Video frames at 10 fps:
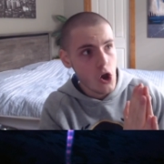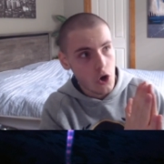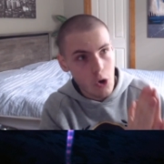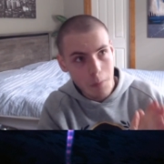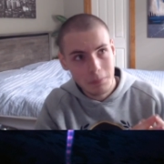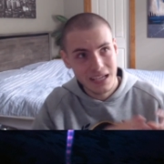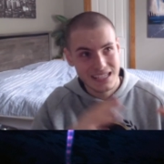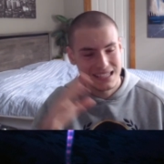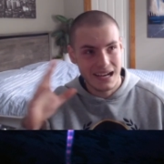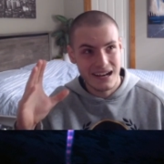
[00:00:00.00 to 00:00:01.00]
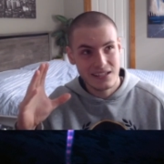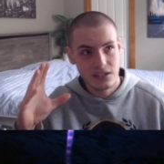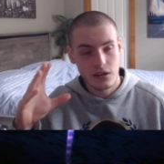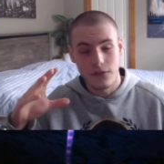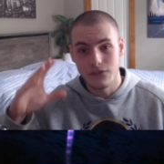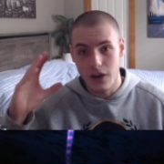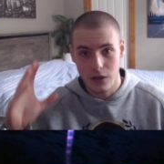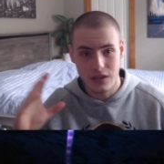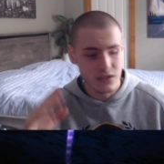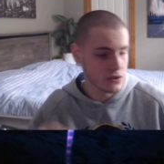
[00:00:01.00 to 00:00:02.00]
complex tasks very
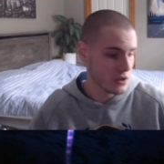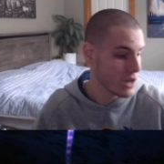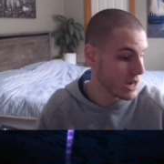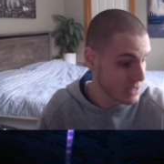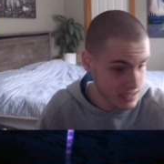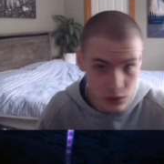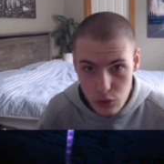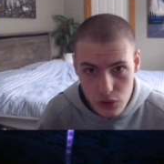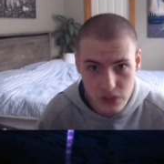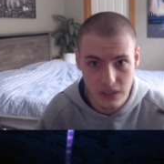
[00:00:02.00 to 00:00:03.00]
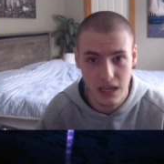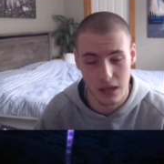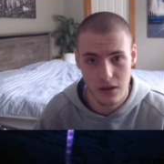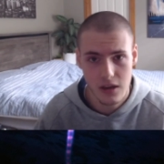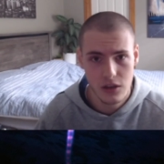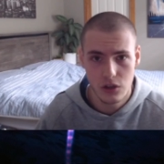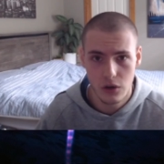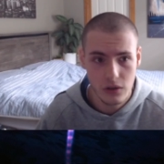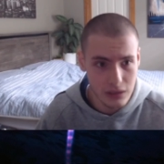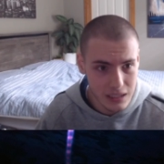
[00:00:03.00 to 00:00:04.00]
easily. And it's still used today. You know,
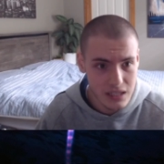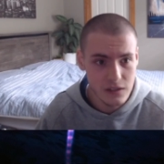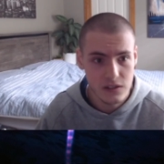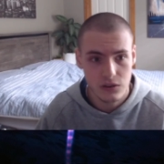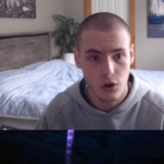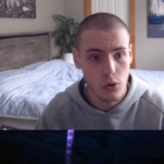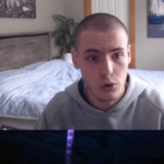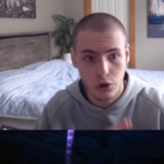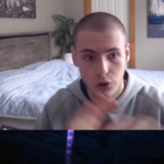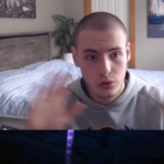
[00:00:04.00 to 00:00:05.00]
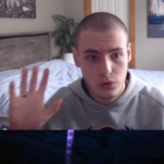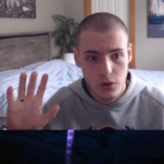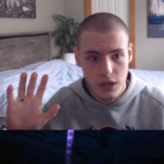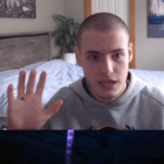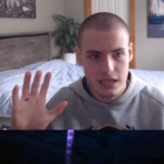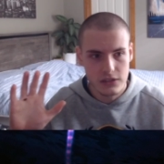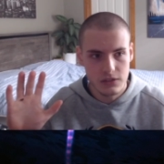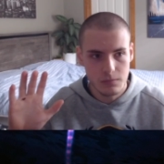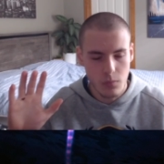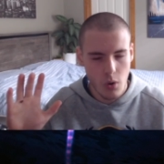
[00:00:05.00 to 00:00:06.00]
Linux, the whole kernel
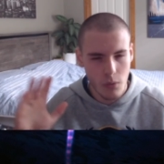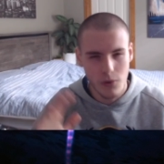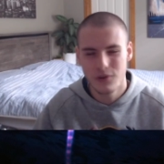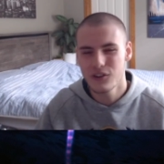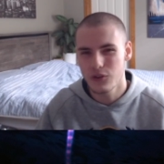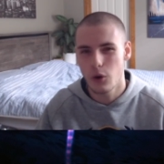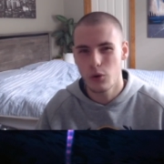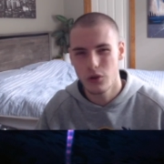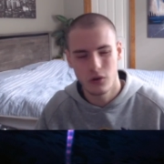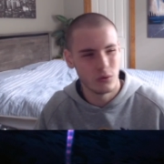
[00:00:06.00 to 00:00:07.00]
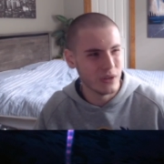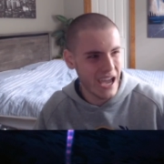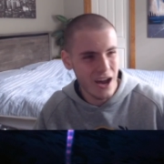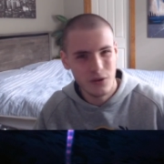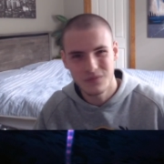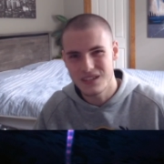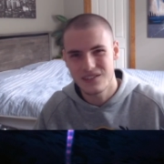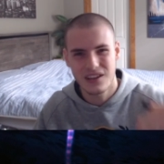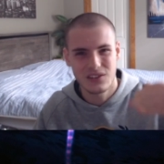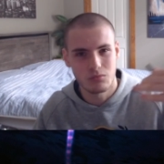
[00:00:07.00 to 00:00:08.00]
is, well, not the whole kernel now, there's
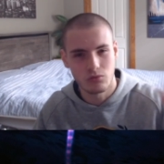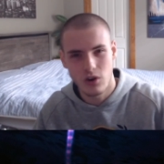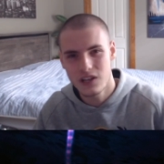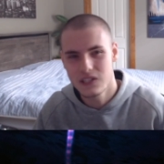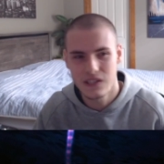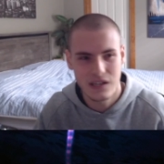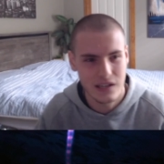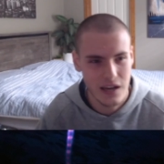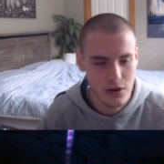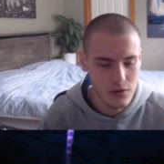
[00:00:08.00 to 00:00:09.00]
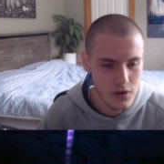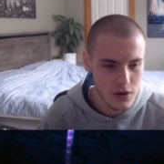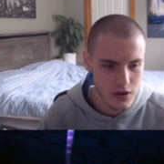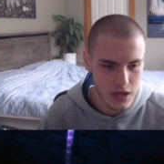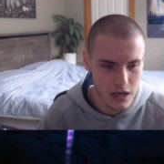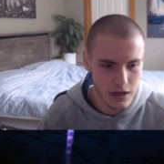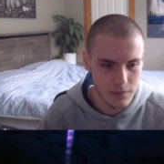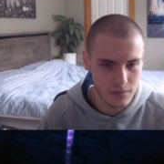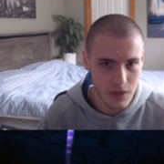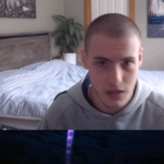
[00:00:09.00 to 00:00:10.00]
like some Rust in it now
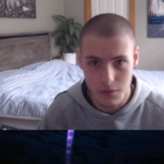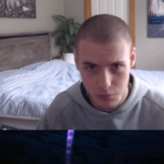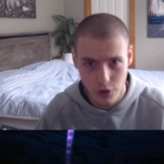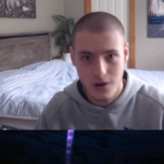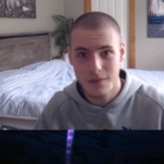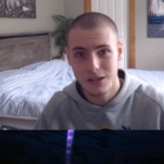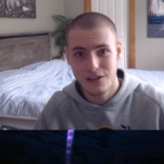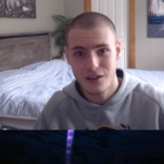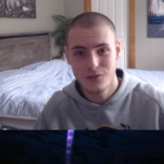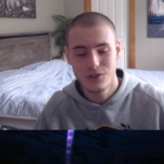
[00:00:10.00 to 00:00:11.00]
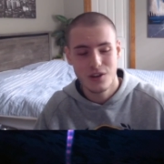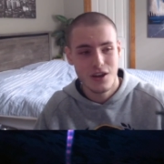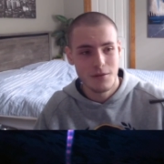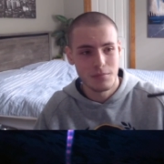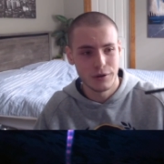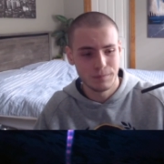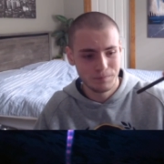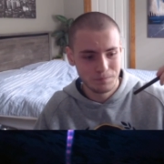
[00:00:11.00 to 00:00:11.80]
um, like the programming language, but